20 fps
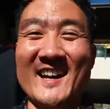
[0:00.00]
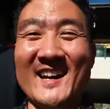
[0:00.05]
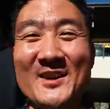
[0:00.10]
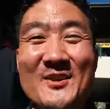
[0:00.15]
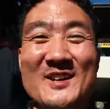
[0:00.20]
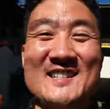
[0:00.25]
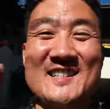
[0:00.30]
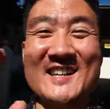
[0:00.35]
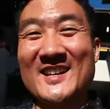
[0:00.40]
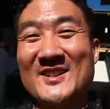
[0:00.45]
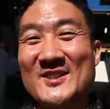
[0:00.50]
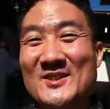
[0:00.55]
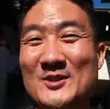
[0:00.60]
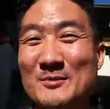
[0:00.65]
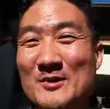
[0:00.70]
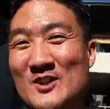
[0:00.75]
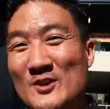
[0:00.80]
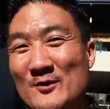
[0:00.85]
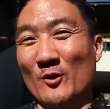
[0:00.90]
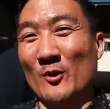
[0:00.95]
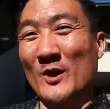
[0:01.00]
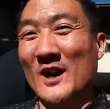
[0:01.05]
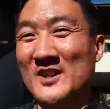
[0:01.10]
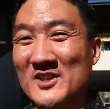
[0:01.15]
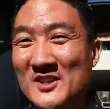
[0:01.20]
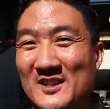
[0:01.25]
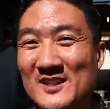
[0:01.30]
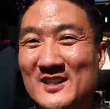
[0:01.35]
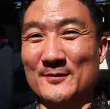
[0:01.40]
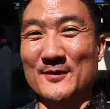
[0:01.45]
Anyways, thank you so much for
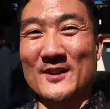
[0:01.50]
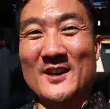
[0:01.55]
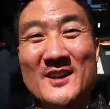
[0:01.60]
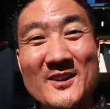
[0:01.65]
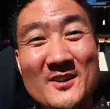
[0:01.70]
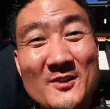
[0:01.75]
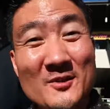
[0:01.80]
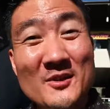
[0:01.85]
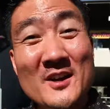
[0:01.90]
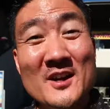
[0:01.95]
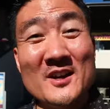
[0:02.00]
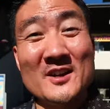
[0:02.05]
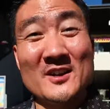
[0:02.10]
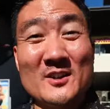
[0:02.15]
watching this video.